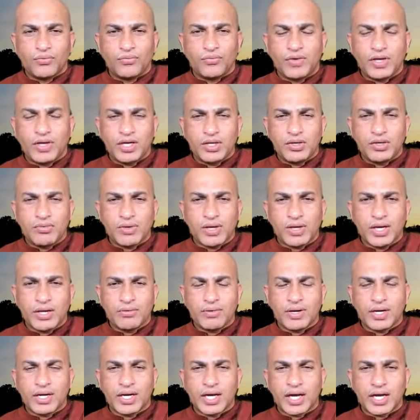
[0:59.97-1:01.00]
When you have
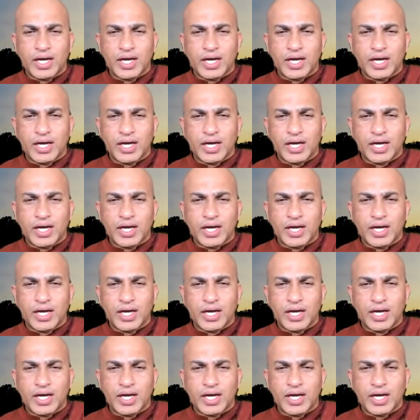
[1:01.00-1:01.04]
an